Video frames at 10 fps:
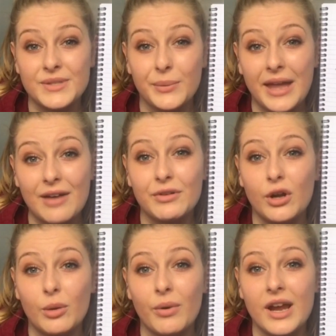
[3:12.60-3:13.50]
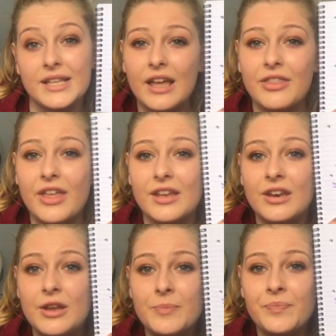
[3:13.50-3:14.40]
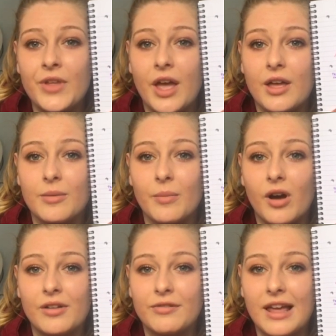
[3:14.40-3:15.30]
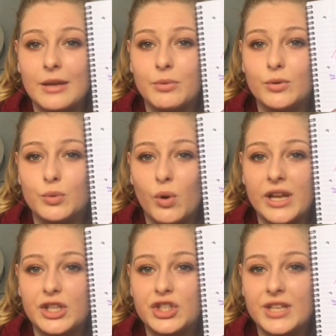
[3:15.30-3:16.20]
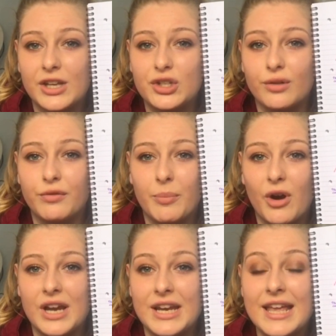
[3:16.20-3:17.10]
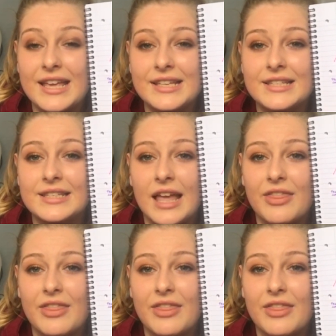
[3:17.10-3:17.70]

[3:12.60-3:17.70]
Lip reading: that we have in our brain, and then I've labelled what each section of the brain is,